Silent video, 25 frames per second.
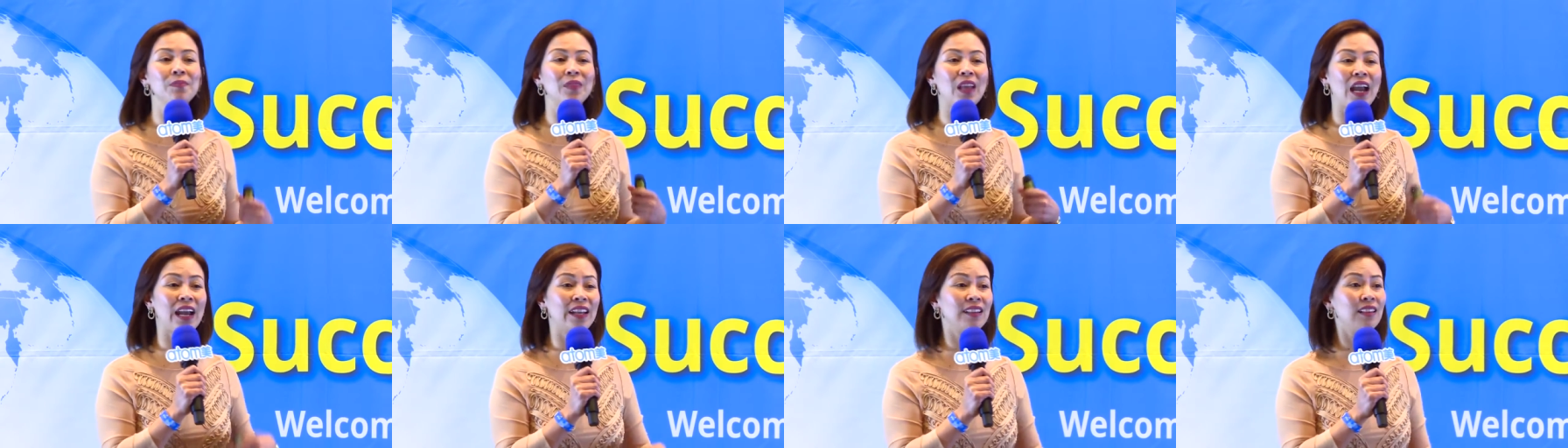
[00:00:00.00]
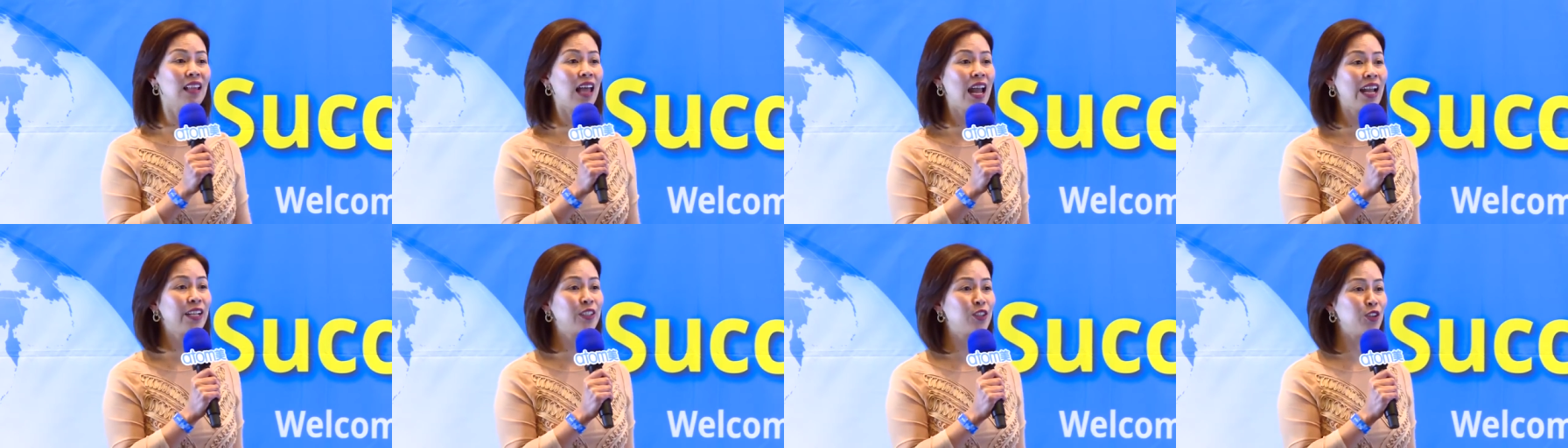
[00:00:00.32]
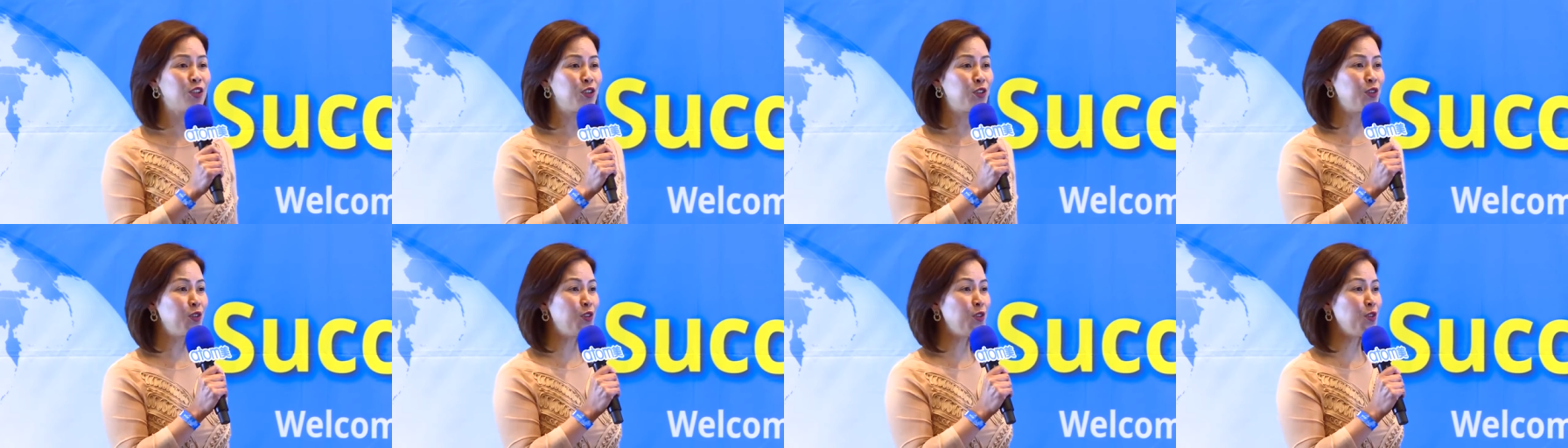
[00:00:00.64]
I'd like to
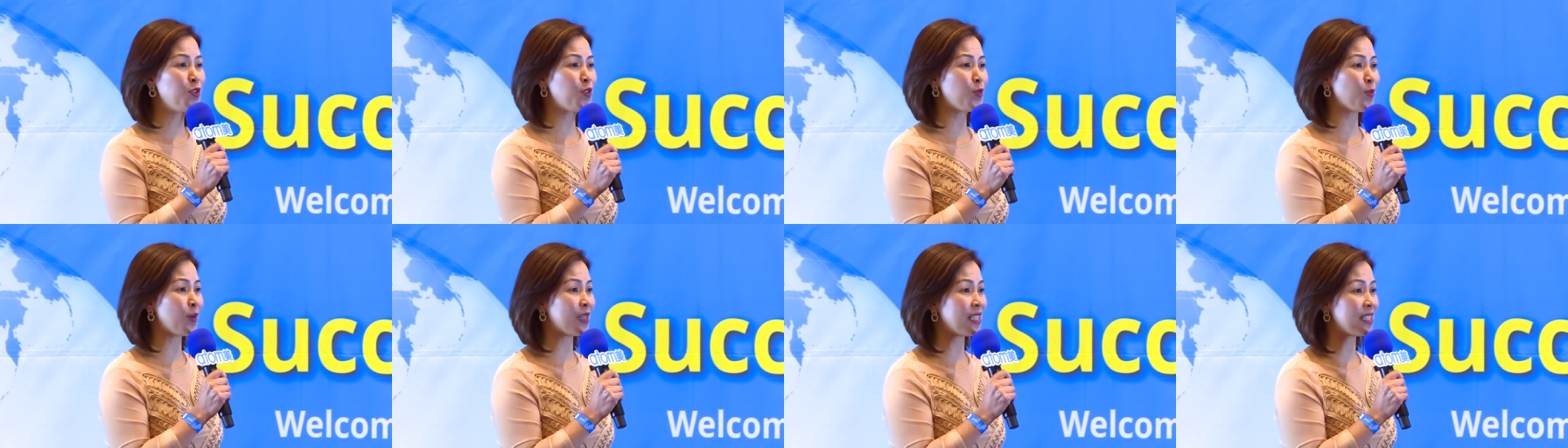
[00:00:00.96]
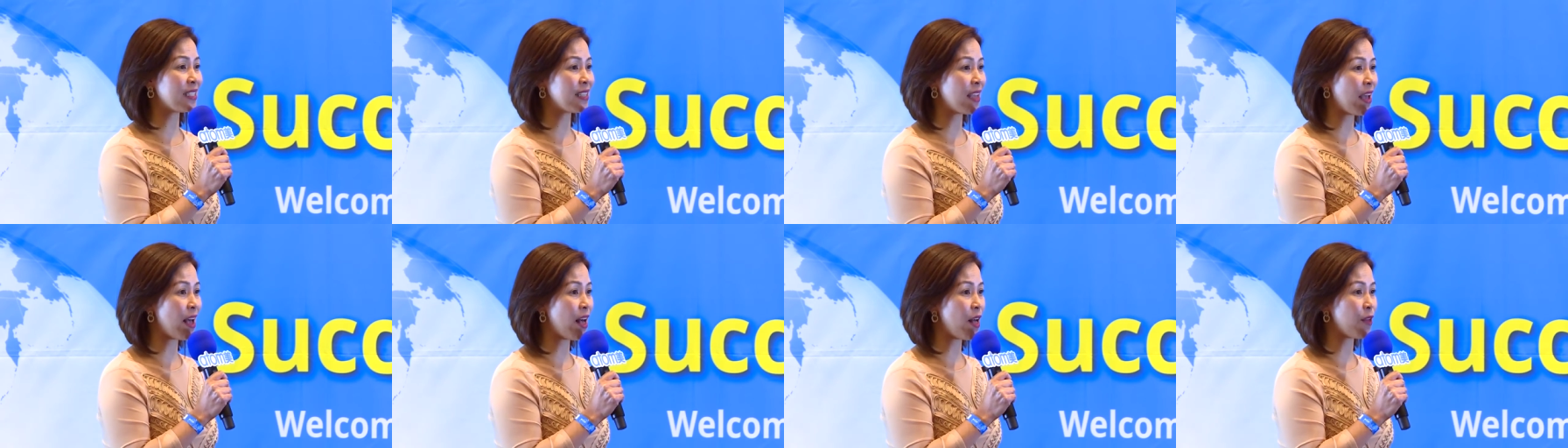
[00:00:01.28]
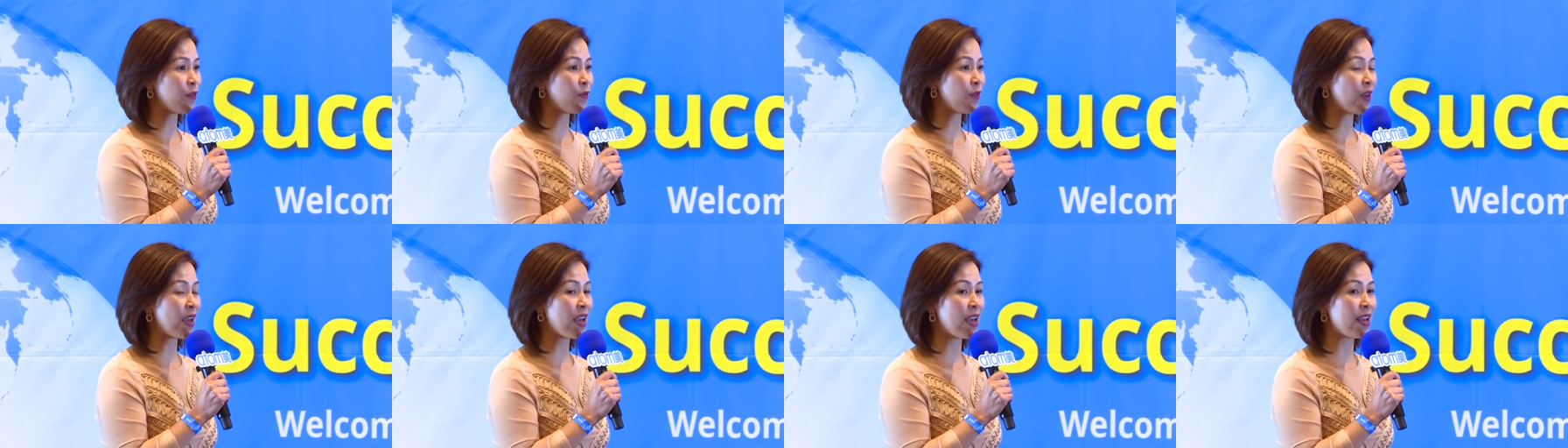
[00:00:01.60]
introduce
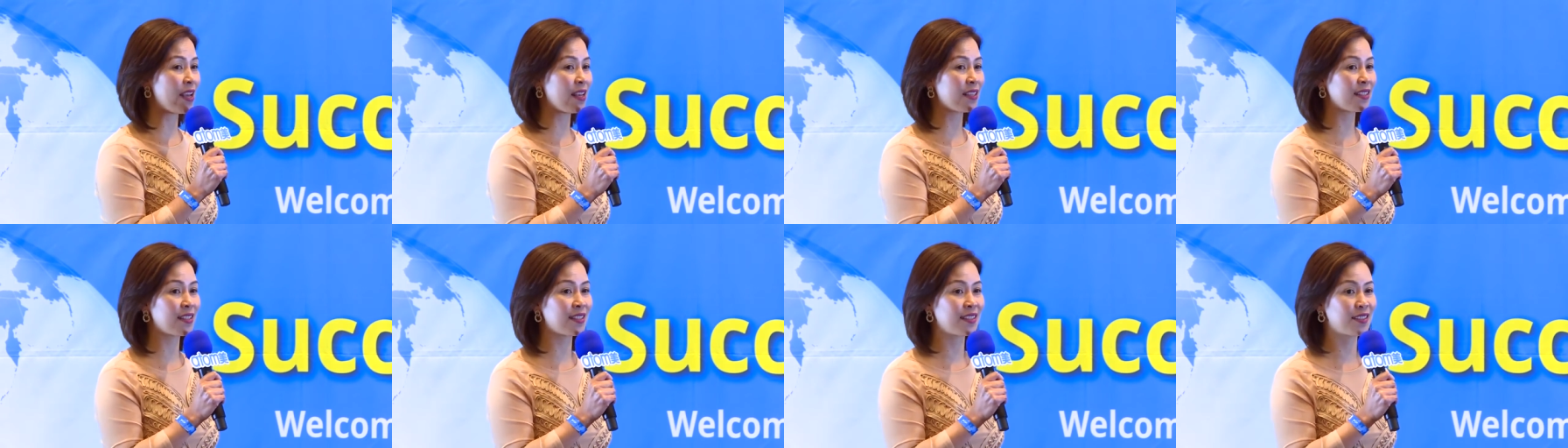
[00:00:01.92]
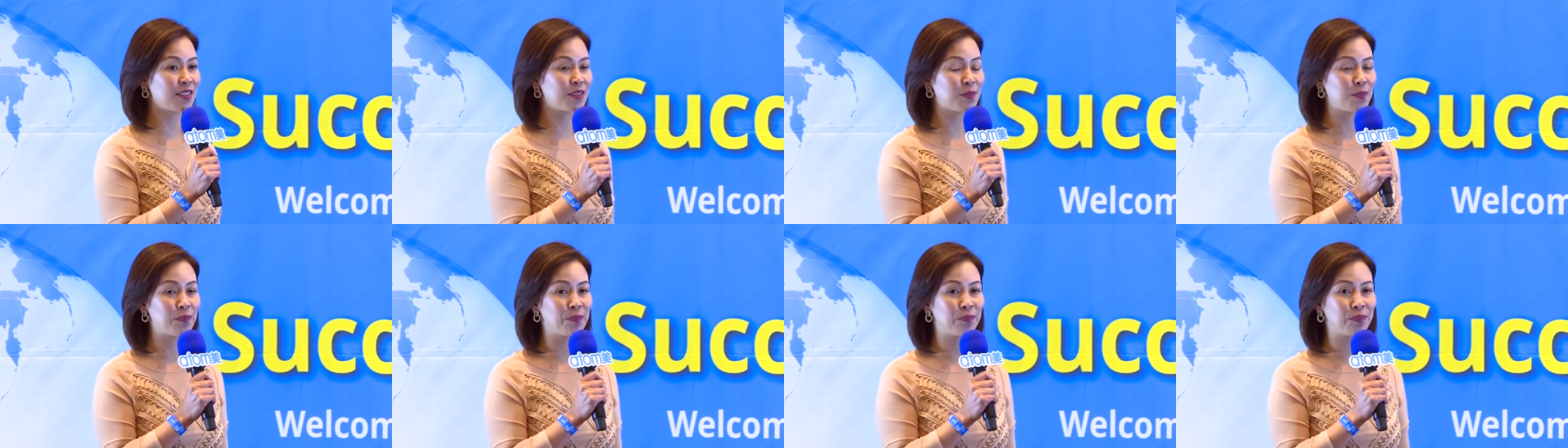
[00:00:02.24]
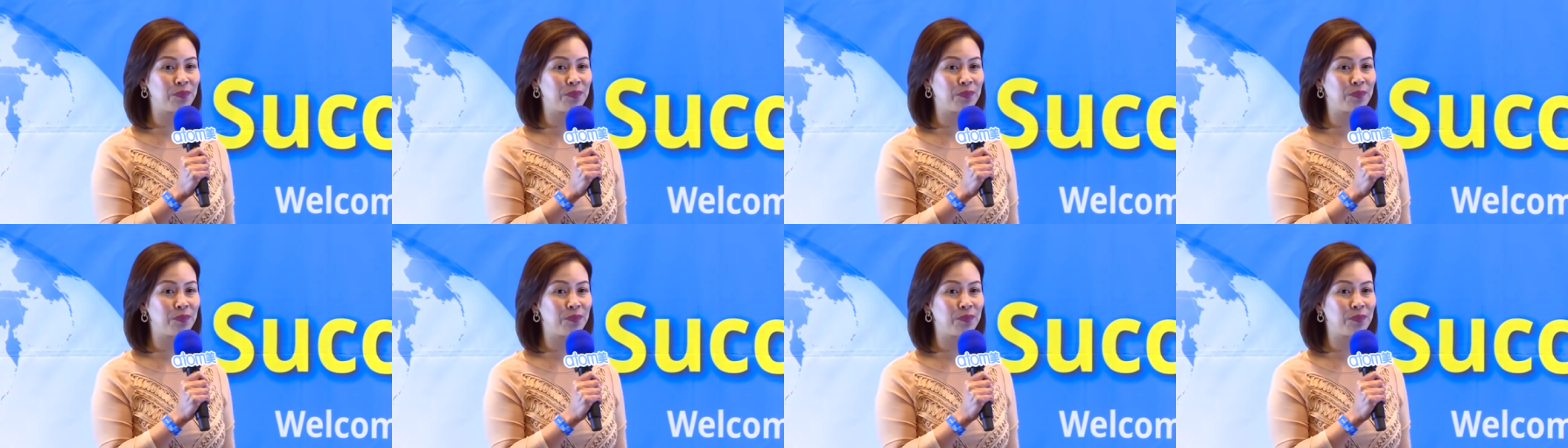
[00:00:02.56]
myself as